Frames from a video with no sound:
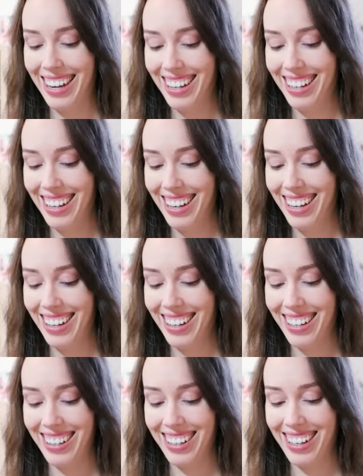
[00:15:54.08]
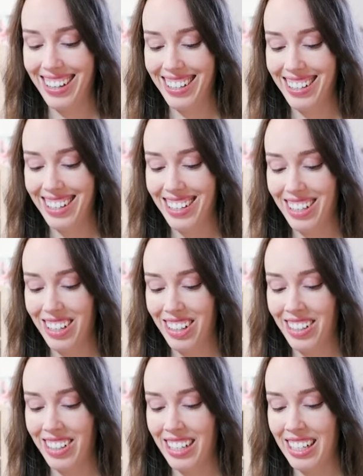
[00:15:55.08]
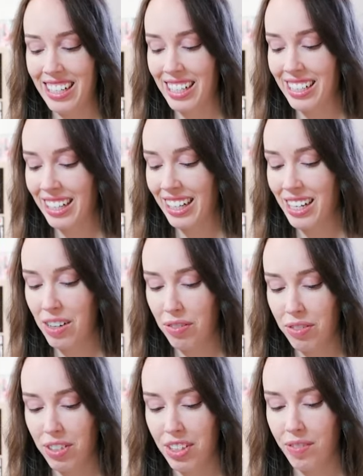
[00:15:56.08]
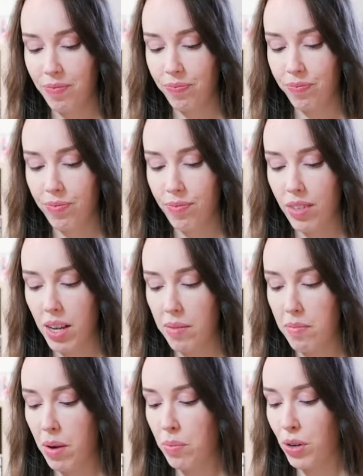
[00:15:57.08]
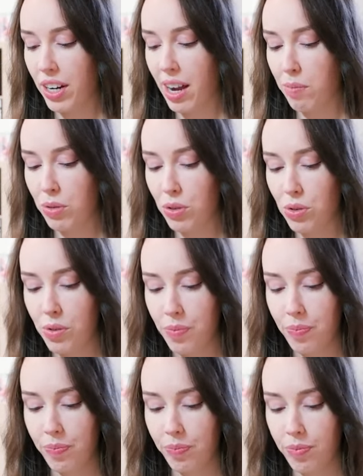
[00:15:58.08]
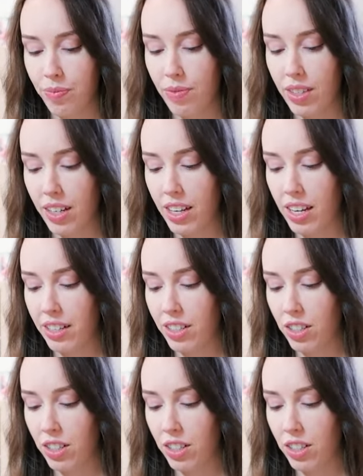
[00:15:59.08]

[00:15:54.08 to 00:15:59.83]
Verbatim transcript: All right, so Nuzleaf, Memory Capsule, Eggs are